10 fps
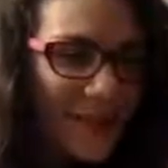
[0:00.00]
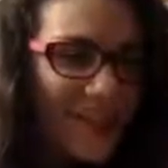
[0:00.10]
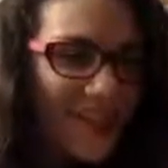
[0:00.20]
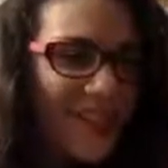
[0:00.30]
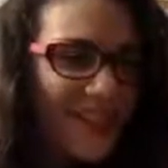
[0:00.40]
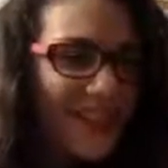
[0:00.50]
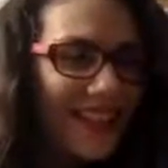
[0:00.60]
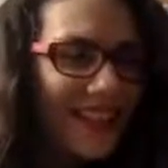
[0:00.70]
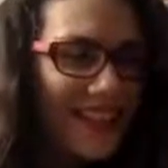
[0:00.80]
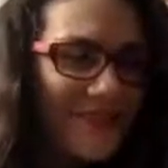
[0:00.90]

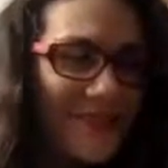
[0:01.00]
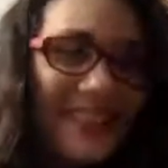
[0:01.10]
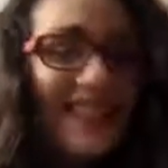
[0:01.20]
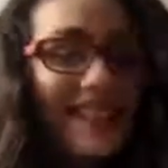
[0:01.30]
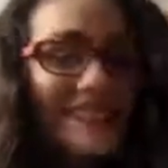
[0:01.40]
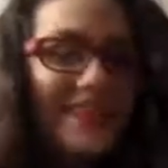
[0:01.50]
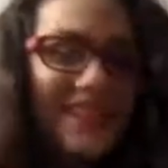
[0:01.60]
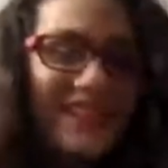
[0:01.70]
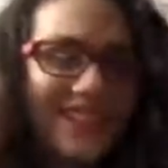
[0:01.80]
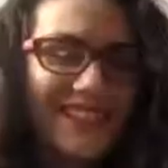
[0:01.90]
Sunki Kim, ne znam
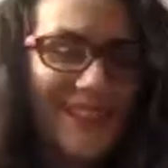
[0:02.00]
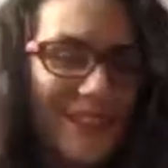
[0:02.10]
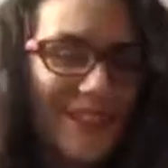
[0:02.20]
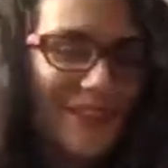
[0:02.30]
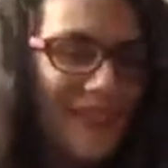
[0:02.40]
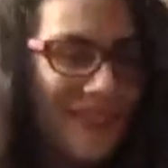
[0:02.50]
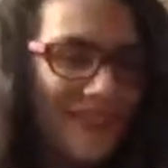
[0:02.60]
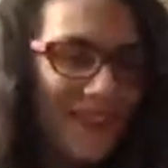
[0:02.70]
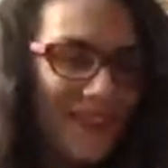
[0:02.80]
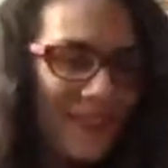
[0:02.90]
je li točno, I'm not
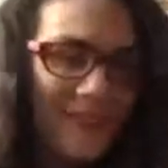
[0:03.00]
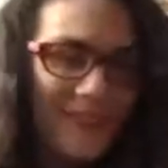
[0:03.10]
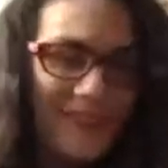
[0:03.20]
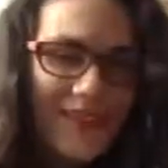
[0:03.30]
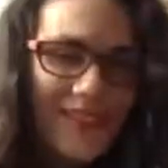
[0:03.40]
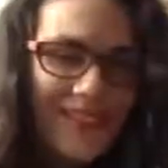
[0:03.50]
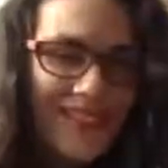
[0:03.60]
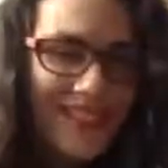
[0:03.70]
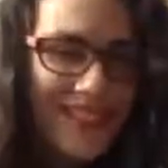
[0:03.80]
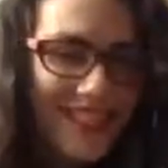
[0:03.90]
sure if I'm
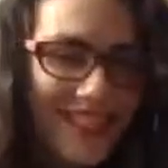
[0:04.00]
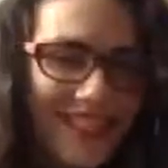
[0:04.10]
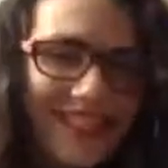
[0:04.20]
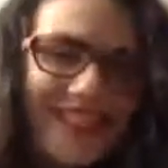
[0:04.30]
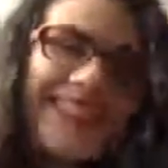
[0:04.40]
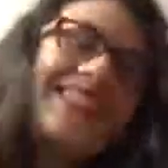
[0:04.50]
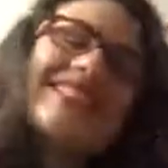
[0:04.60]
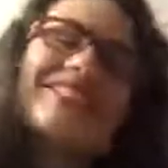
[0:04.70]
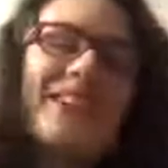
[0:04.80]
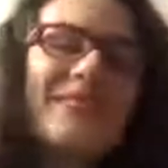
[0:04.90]
pronouncing this correct,
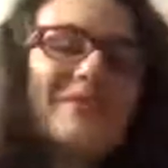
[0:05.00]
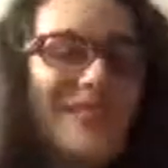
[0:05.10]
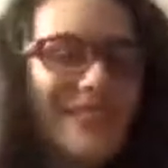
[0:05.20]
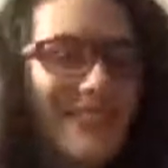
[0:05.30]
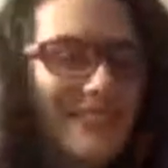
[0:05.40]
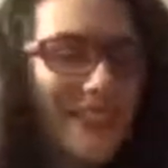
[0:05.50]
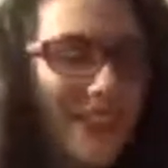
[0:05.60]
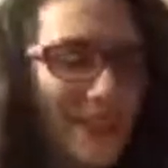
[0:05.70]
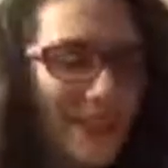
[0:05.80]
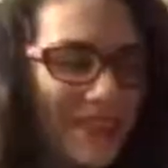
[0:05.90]
so I'm sorry if
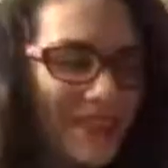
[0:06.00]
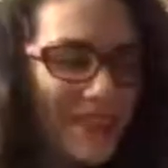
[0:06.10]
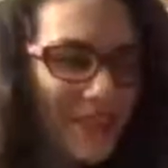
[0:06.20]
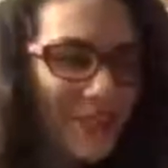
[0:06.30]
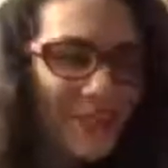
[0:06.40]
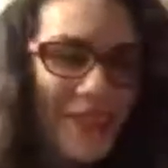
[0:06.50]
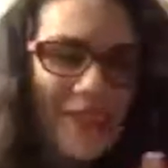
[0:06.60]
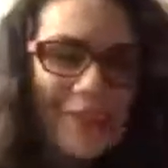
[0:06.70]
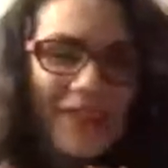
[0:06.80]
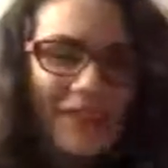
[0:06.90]
I
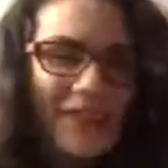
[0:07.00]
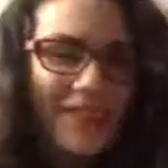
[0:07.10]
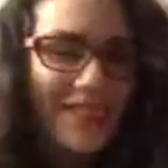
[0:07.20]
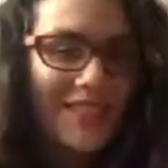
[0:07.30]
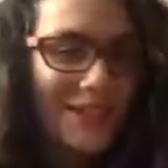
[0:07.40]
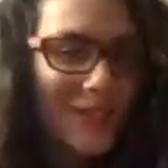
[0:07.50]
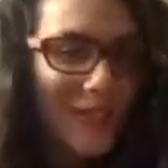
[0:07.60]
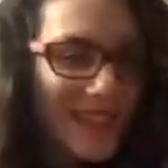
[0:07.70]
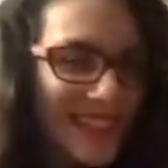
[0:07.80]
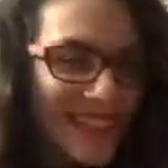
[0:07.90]
pronounce it
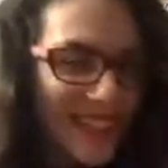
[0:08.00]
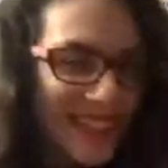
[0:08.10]
wrong.